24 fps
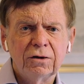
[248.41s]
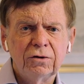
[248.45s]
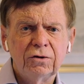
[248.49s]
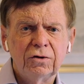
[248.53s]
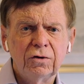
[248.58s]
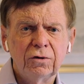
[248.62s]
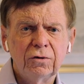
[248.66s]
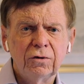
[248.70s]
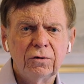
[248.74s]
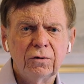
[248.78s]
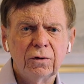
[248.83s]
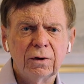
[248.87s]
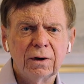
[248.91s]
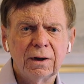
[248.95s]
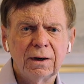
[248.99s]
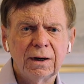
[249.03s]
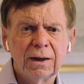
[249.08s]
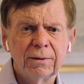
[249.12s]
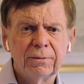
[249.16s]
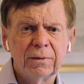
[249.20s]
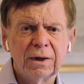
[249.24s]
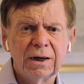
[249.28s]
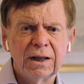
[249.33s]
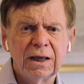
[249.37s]
to
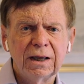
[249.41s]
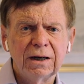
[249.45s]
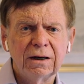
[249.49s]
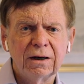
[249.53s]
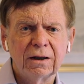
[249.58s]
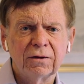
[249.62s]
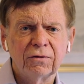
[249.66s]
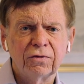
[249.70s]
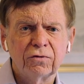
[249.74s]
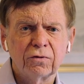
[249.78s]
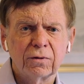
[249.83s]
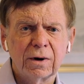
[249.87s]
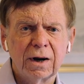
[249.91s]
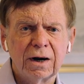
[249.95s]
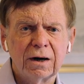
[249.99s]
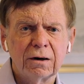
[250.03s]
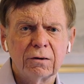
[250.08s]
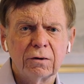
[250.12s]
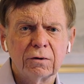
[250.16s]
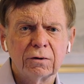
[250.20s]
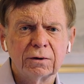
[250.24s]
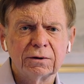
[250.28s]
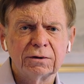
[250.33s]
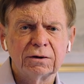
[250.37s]
eliminate a threat
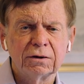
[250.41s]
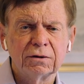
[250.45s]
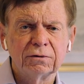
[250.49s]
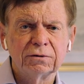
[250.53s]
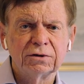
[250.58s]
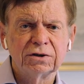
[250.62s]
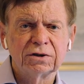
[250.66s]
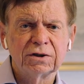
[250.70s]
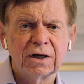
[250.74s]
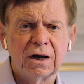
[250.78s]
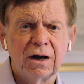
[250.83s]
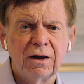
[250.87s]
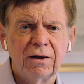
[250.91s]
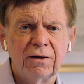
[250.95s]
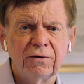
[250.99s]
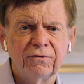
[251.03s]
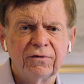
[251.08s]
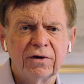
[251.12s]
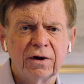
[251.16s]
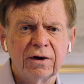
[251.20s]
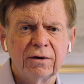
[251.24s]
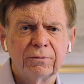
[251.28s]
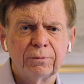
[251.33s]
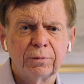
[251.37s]
or to
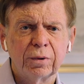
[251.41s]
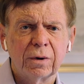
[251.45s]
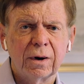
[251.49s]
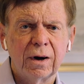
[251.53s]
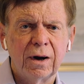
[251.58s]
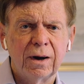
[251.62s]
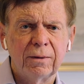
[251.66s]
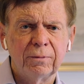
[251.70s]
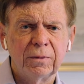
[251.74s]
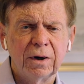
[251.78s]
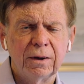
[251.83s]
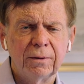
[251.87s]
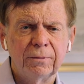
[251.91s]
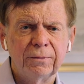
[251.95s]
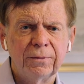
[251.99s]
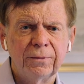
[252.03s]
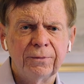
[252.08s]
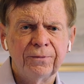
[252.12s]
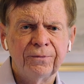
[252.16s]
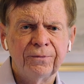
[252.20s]
solve a problem.